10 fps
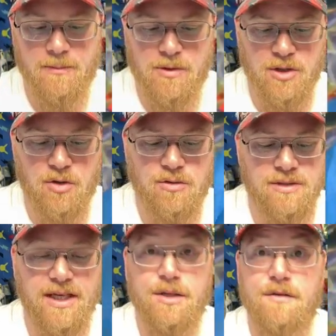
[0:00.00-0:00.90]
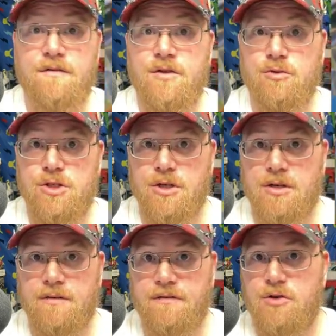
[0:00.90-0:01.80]
We'll know in the
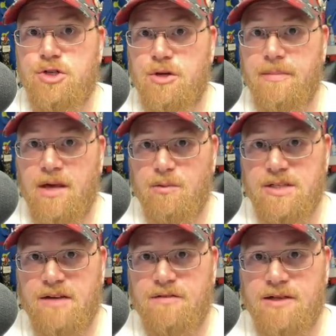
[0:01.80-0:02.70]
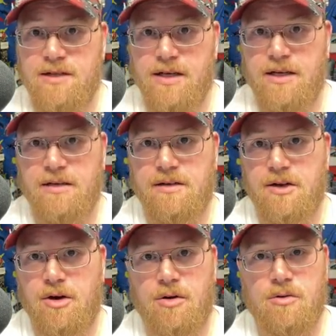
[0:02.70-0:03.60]
future. Future me will definitely
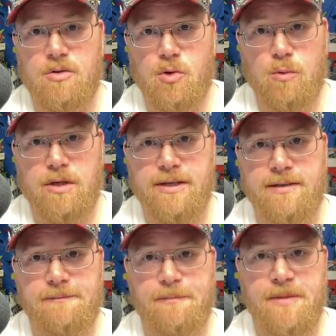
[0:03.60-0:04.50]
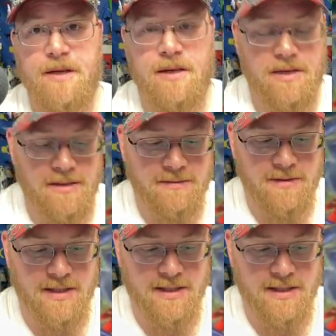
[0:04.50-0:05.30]
know who won. All